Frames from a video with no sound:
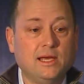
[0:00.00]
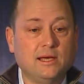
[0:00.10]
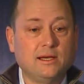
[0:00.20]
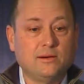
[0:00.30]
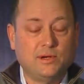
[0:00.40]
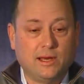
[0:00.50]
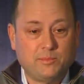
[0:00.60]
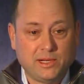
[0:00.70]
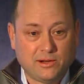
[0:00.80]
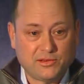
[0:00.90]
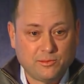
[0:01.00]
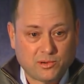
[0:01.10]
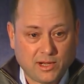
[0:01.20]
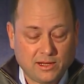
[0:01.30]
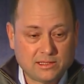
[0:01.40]
I would not be at all
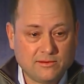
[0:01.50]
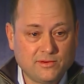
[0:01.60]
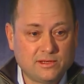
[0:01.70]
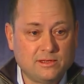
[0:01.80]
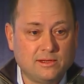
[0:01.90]
surprised if it's